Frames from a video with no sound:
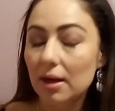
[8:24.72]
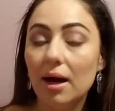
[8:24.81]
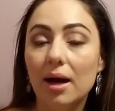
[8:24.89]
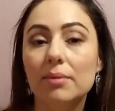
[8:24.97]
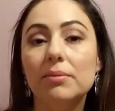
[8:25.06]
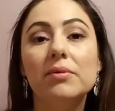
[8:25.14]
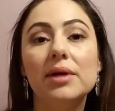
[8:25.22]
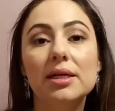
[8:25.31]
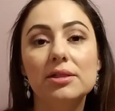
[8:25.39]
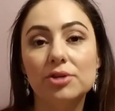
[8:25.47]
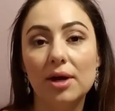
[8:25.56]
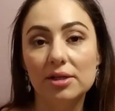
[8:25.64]
I'm really
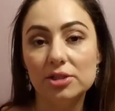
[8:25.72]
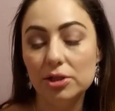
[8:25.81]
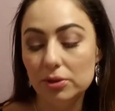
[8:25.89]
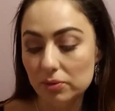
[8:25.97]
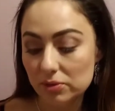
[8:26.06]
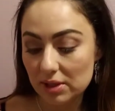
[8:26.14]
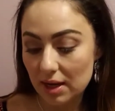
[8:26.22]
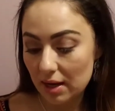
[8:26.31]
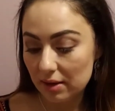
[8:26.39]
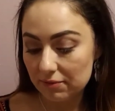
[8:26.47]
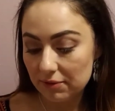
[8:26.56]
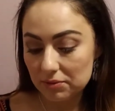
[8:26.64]
trying to use
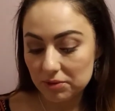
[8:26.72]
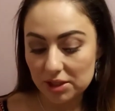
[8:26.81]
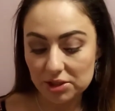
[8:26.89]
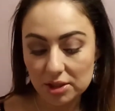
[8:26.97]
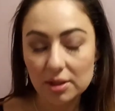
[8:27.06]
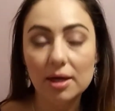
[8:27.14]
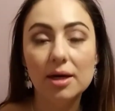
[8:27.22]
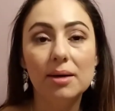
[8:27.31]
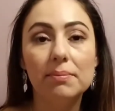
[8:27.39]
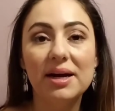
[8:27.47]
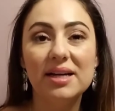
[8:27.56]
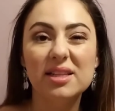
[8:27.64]
that foundation
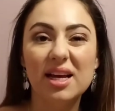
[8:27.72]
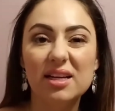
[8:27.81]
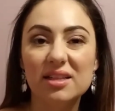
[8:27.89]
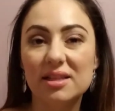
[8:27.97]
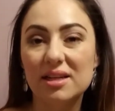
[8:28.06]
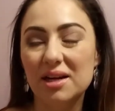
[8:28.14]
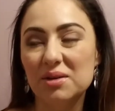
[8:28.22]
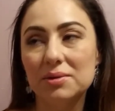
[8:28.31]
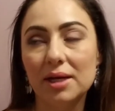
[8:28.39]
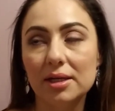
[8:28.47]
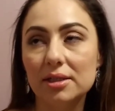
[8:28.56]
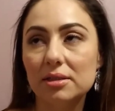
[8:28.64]
up. I like it, then I don't
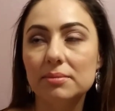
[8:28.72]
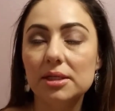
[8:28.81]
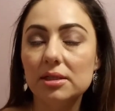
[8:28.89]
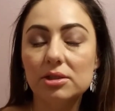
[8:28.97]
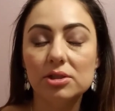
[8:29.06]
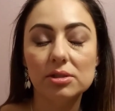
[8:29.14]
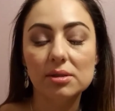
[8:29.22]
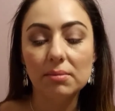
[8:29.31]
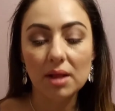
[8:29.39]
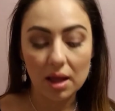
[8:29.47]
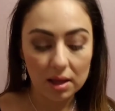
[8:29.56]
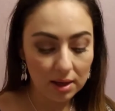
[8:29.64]
like it. To me, it's just a
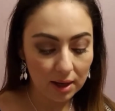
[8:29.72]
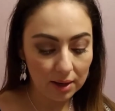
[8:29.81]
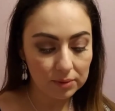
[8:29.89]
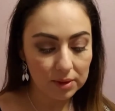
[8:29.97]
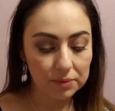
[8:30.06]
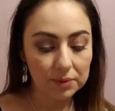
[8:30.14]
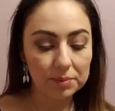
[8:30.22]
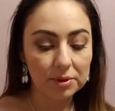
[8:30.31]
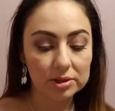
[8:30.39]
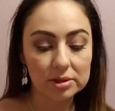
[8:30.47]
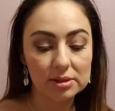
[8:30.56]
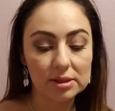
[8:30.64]
blah. I wouldn't
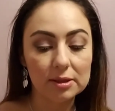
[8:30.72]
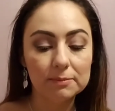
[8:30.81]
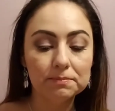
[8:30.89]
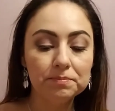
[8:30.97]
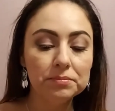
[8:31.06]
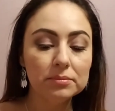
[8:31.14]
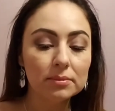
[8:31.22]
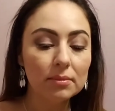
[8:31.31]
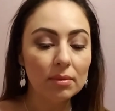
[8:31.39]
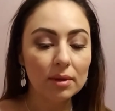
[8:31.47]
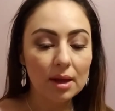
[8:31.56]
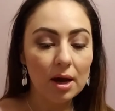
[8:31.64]
repurchase it.
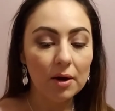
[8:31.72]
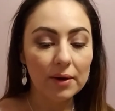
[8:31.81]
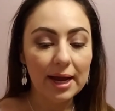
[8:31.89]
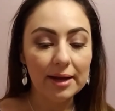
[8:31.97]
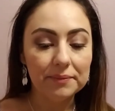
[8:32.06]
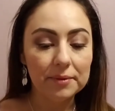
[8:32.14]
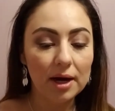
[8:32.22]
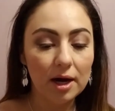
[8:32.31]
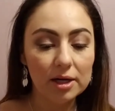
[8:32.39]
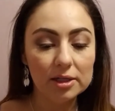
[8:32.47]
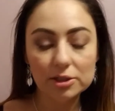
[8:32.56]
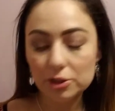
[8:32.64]
Okay,
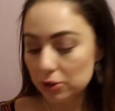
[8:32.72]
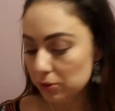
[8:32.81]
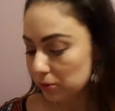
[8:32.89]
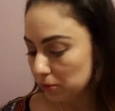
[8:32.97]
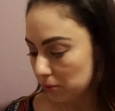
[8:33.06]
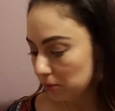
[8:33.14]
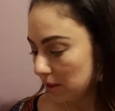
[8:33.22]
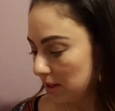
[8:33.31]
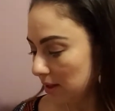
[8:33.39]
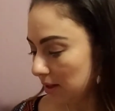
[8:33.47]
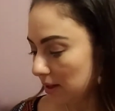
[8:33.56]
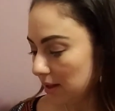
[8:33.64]
on to
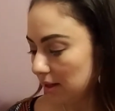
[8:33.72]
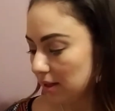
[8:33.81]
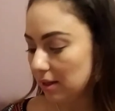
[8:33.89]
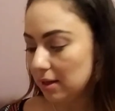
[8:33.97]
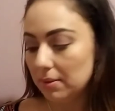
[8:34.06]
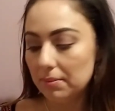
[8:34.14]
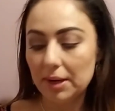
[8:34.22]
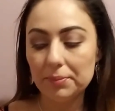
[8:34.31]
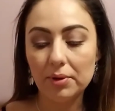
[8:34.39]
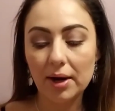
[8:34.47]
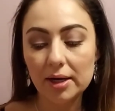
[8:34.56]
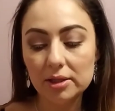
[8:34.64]
my
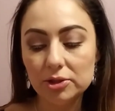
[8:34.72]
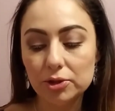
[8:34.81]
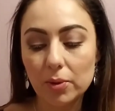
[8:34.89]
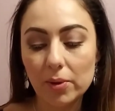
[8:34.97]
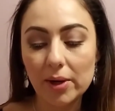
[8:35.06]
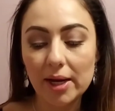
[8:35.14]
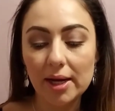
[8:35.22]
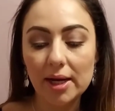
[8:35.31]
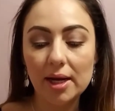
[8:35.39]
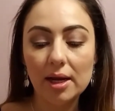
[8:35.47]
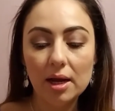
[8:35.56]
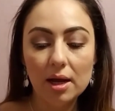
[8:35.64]
Pride and
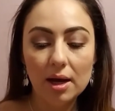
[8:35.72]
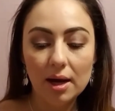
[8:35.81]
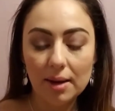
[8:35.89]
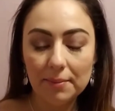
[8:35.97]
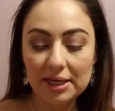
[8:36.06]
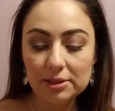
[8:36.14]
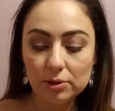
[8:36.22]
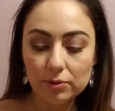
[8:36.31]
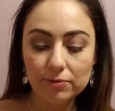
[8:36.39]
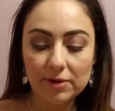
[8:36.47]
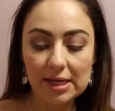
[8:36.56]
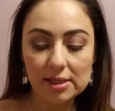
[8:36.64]
Joy, my Too
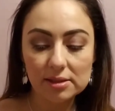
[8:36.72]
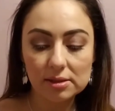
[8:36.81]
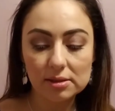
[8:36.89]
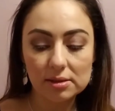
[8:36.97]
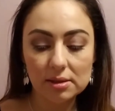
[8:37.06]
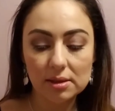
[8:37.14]
Faced